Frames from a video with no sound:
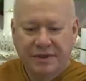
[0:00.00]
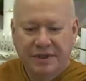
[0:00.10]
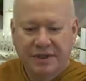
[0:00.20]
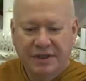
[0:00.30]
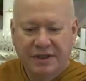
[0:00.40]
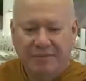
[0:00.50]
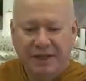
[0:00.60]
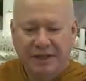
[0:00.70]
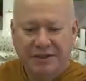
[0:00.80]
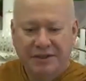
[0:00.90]
And then
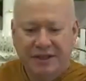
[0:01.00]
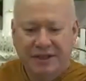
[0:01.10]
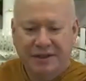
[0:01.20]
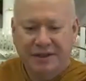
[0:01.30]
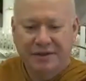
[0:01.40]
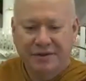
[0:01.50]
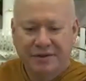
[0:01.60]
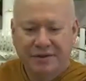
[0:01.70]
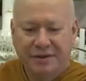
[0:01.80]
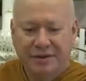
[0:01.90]
mentally,
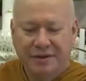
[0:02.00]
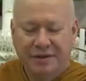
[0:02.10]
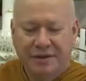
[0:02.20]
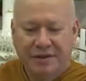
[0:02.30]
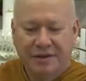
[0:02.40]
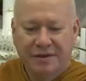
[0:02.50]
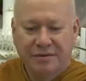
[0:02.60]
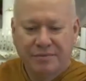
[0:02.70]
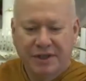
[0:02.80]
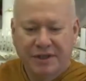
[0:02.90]

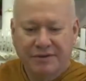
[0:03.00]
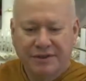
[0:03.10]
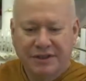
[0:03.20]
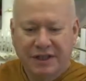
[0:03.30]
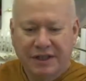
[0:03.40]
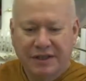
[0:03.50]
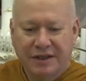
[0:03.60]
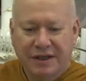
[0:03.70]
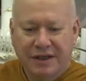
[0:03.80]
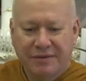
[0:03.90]
you might recite,
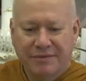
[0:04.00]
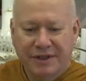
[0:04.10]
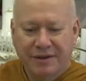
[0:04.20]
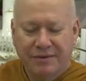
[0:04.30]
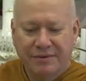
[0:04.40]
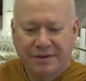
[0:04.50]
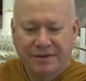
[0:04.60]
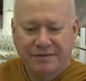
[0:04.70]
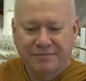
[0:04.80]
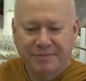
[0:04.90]
I am the owner
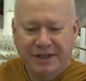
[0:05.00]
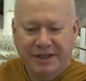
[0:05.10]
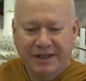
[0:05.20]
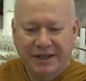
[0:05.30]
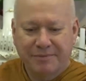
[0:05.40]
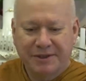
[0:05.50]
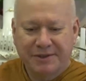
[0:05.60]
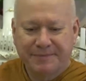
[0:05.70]
of my karma.